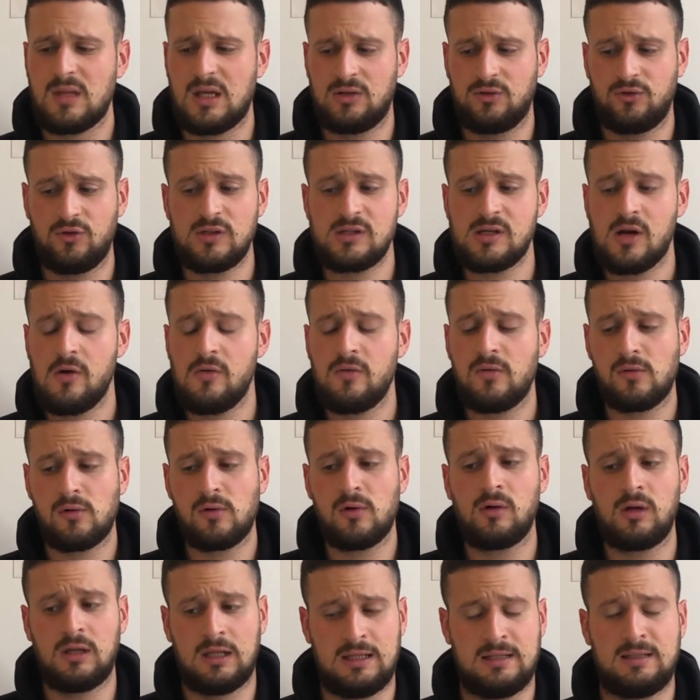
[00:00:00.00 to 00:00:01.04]
just
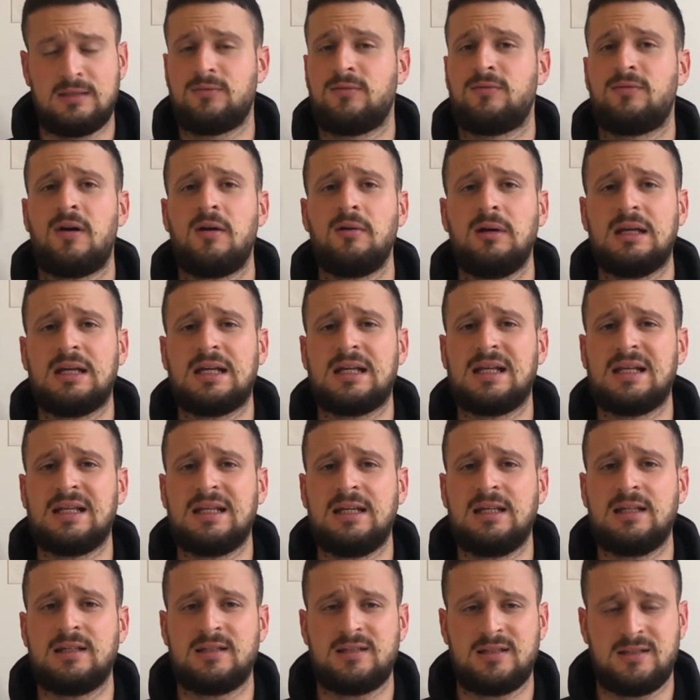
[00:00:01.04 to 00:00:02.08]
overall it's a very
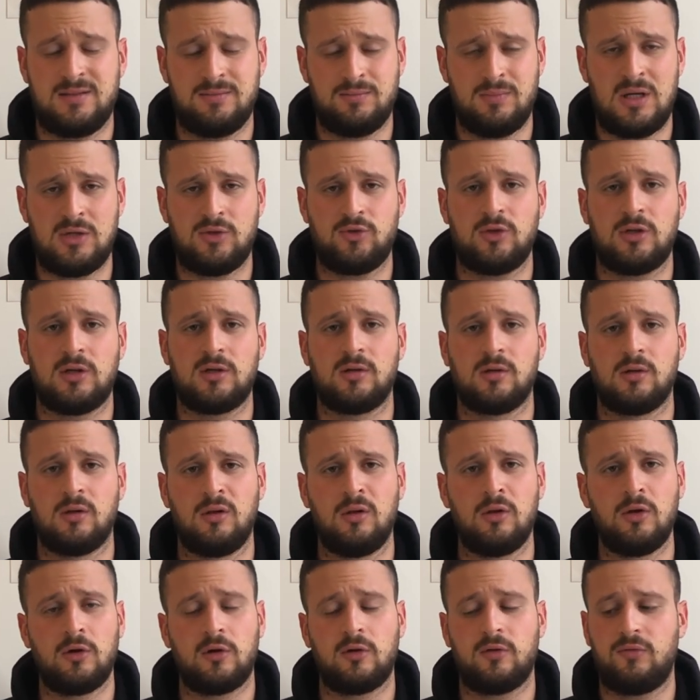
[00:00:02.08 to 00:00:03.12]
clean, symmetrical
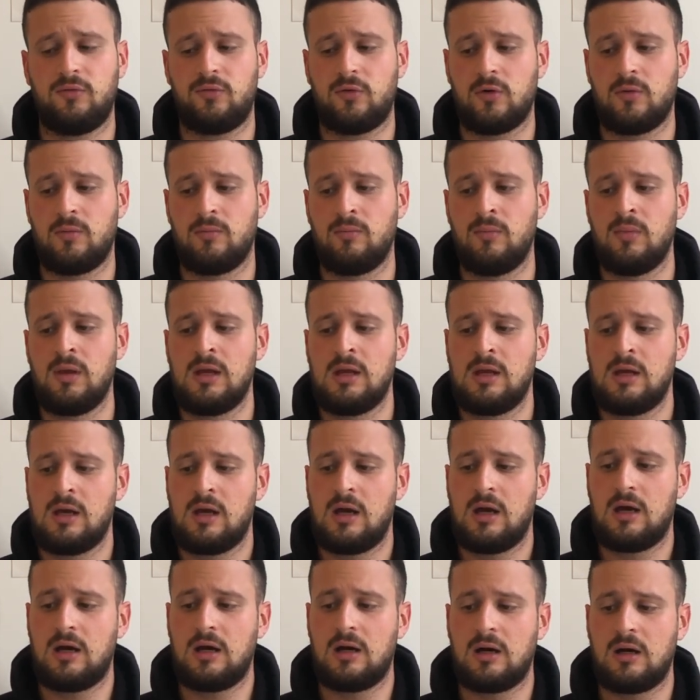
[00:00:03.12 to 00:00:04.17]
look from
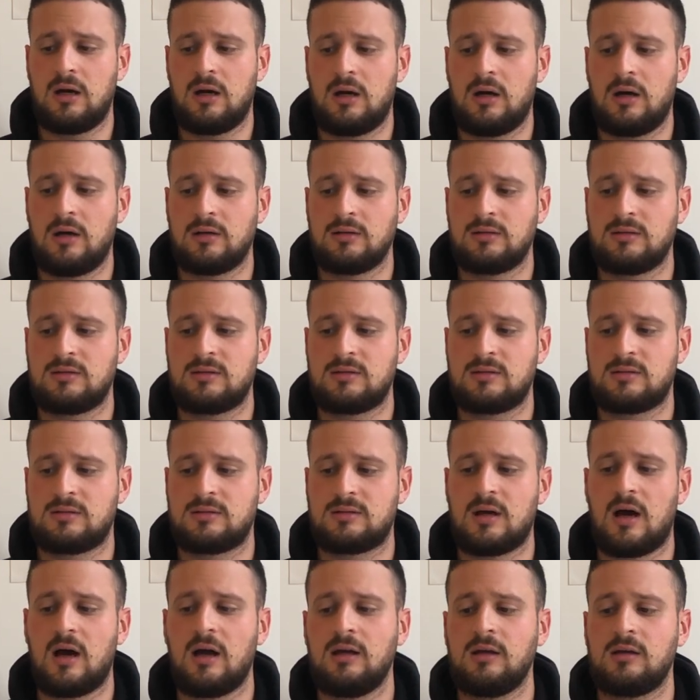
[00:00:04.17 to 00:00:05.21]

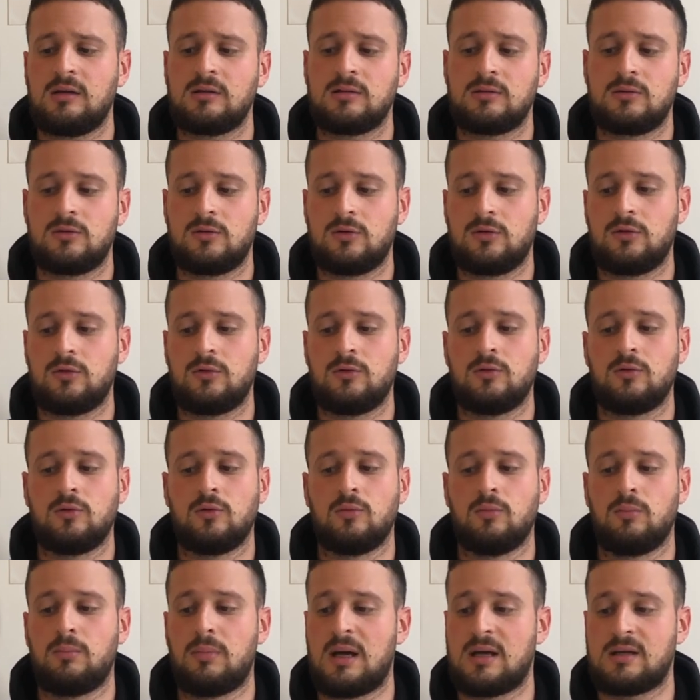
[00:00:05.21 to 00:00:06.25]
dial
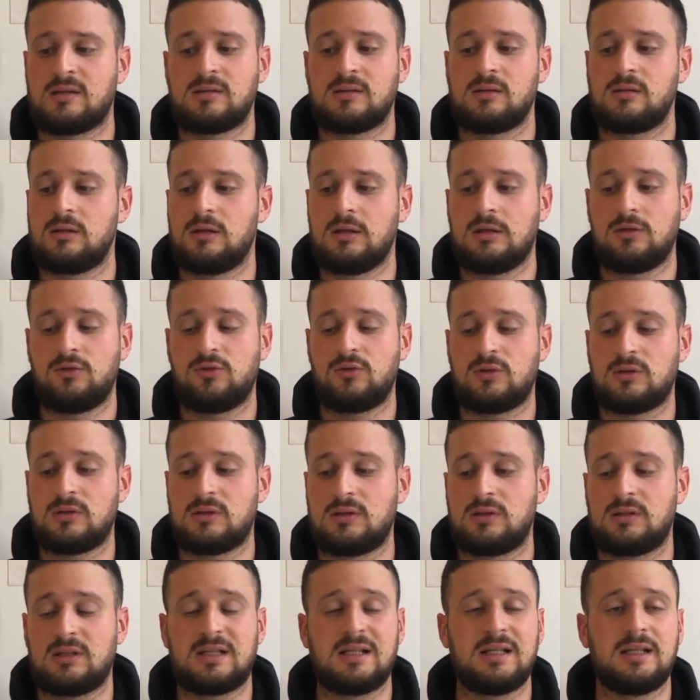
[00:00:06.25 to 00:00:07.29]
to bezel. It's
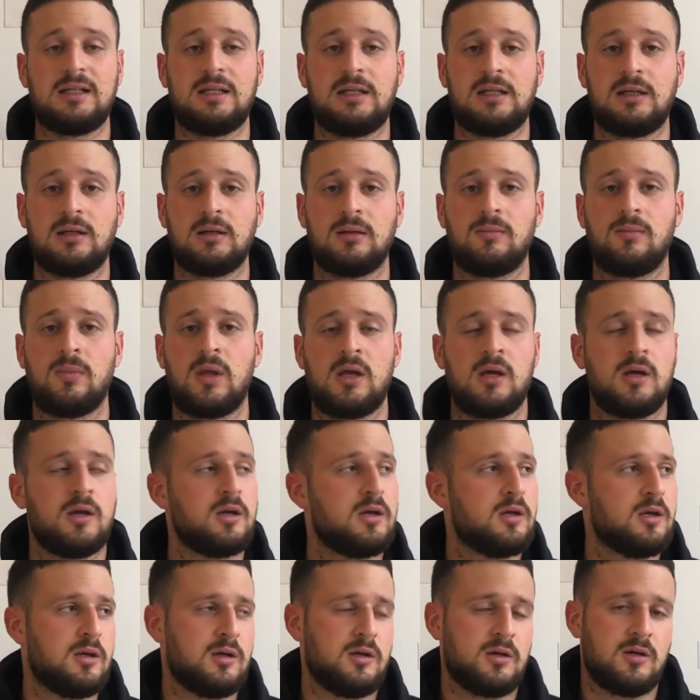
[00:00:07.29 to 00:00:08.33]
just clean.
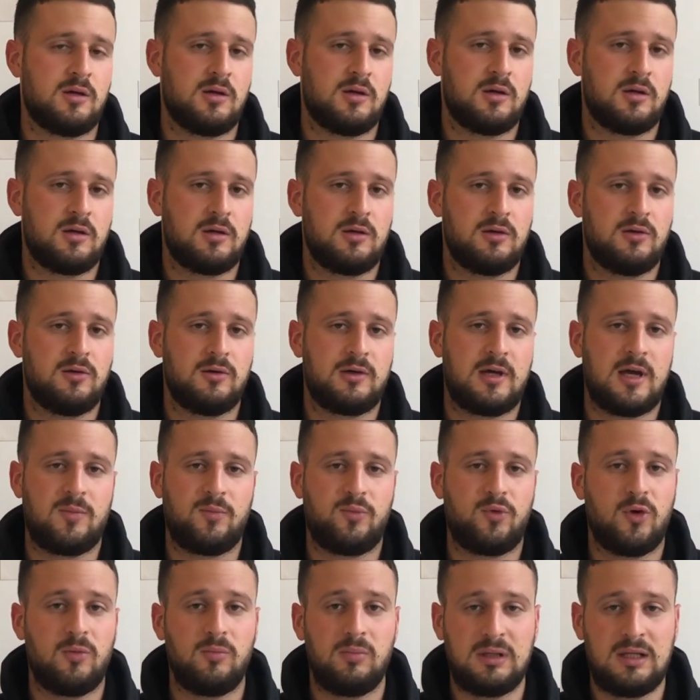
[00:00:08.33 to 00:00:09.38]
You can
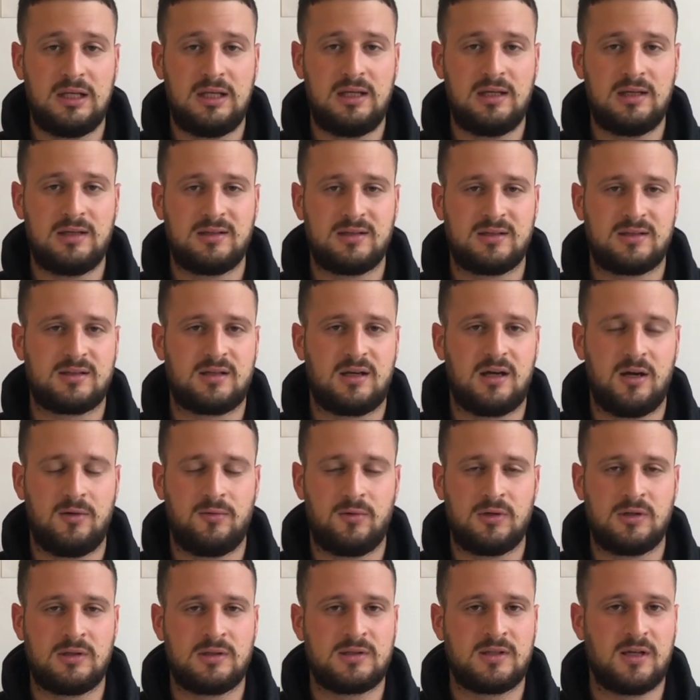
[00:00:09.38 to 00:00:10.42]
probably hear the
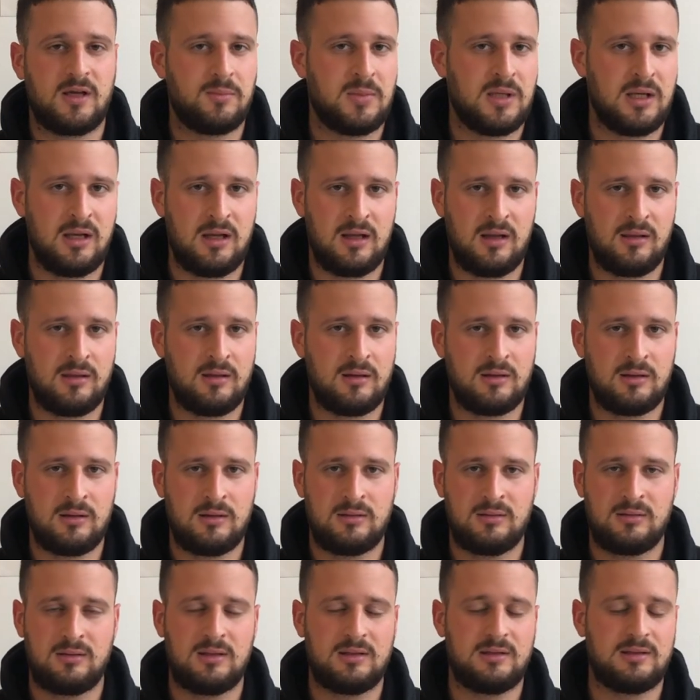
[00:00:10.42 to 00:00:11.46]
sirens. I'm in
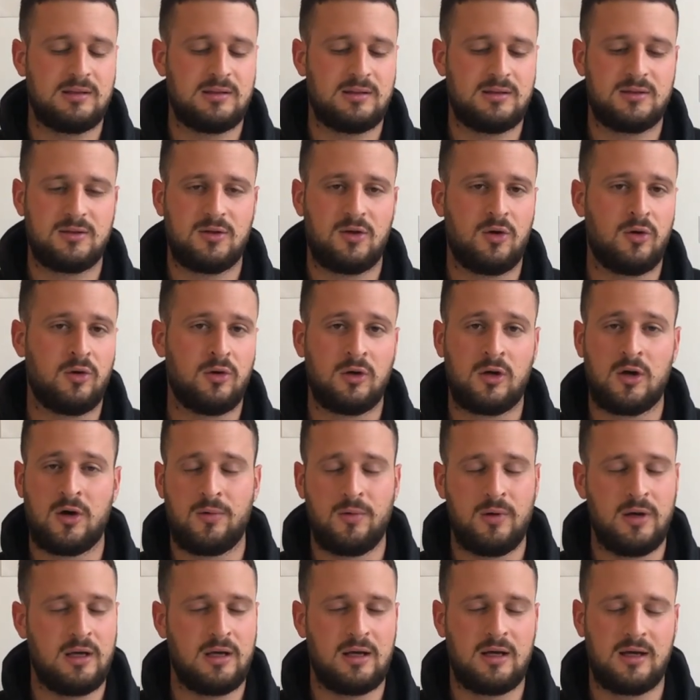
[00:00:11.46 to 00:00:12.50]
London. This is
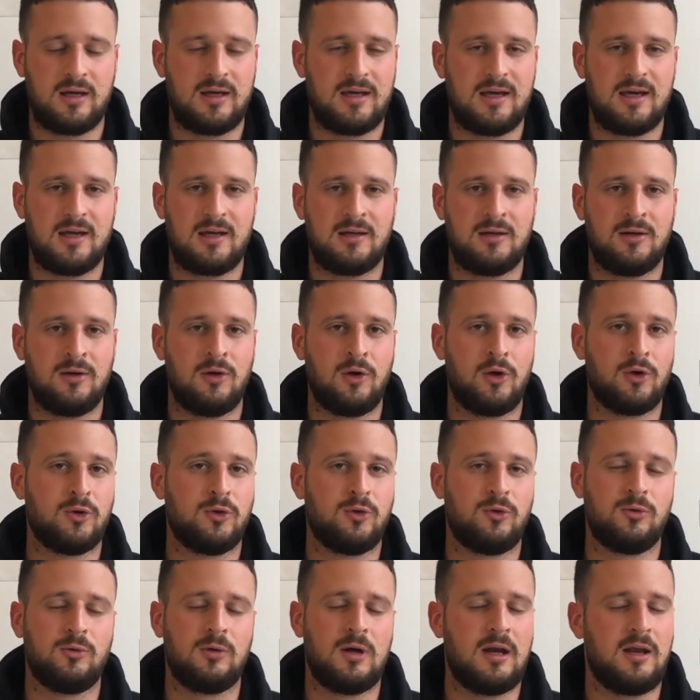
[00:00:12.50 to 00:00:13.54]
ongoing. I cannot
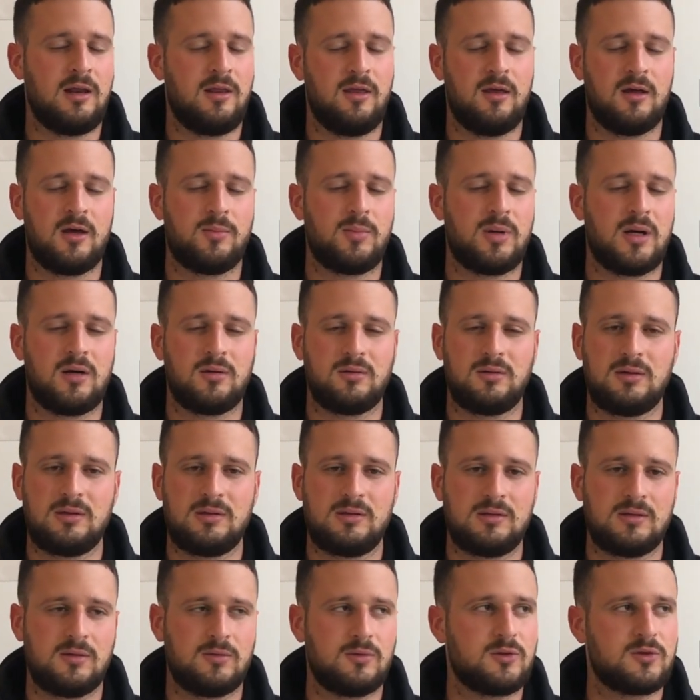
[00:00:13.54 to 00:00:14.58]
do anything about this,
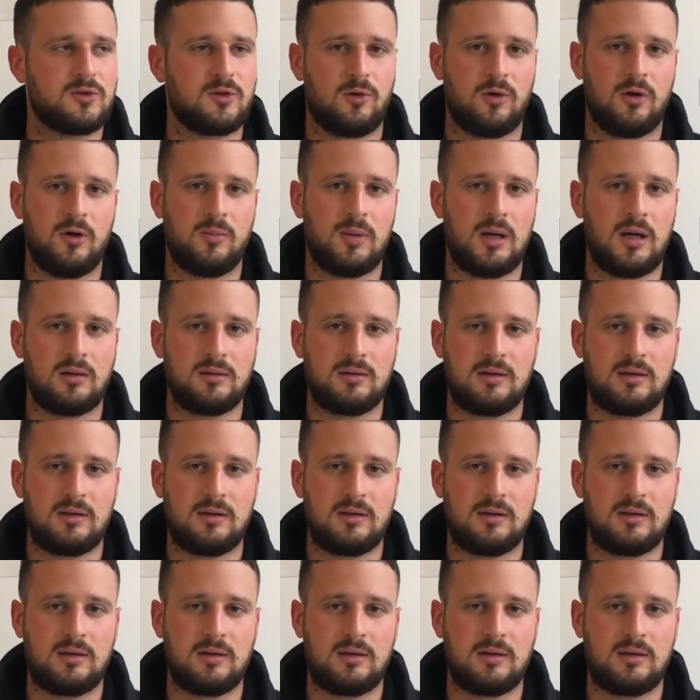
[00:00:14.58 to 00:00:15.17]
so sorry about